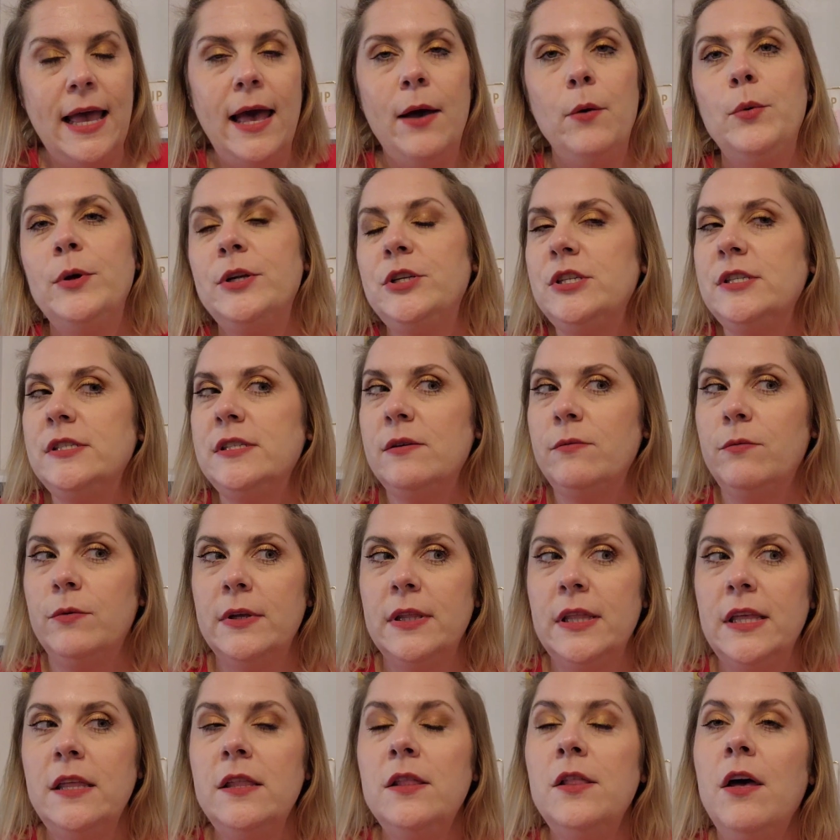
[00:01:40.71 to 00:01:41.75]
which is a
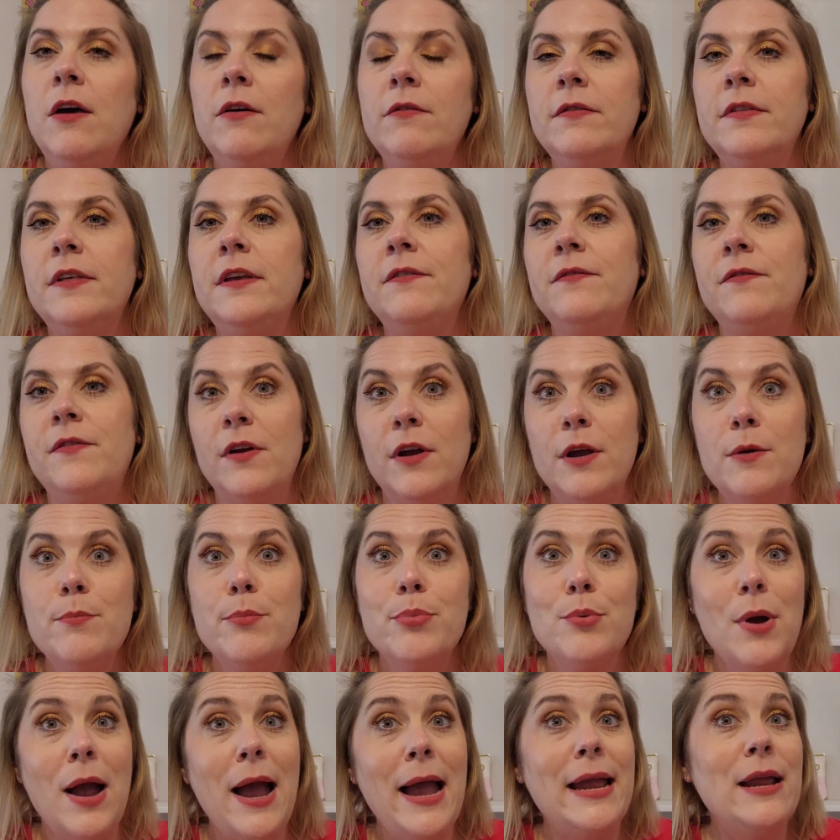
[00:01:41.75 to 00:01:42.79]
really lovely, very
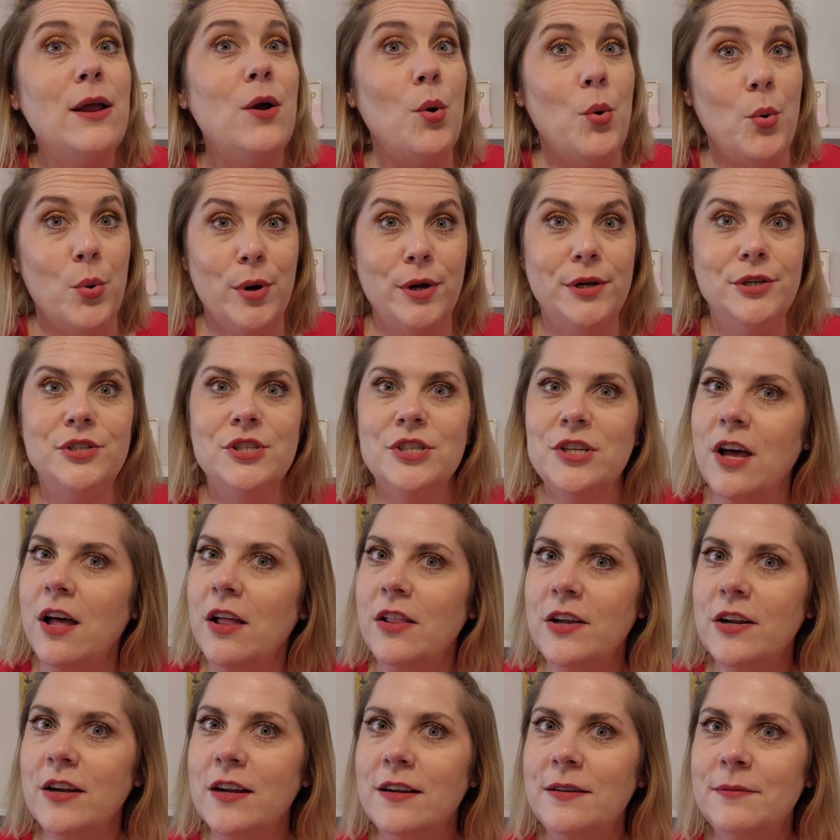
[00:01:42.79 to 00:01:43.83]
bright orange
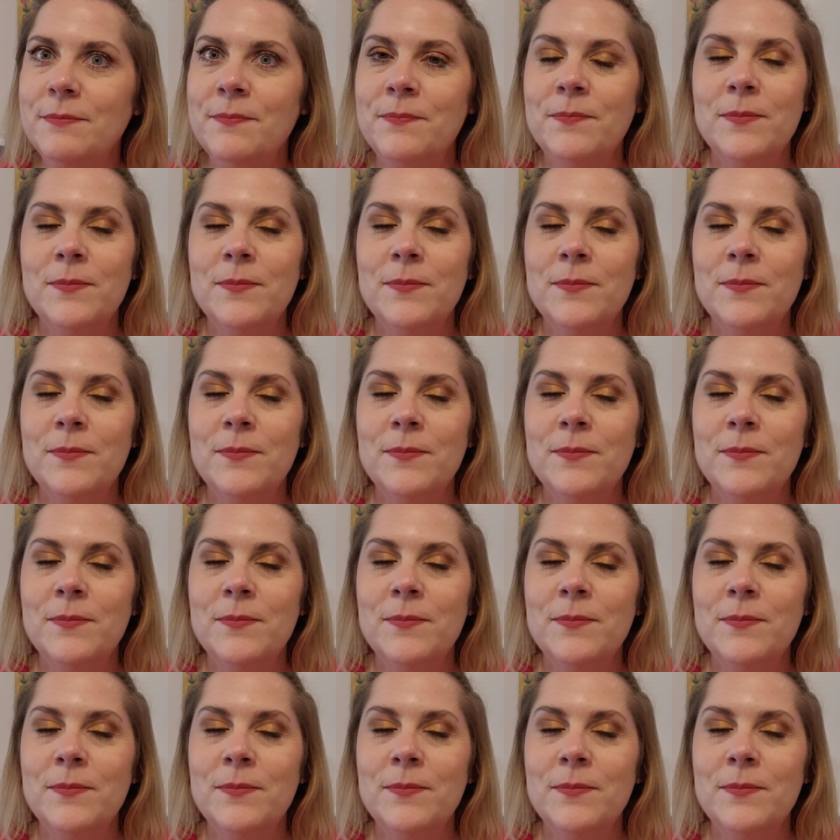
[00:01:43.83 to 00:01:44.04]
color.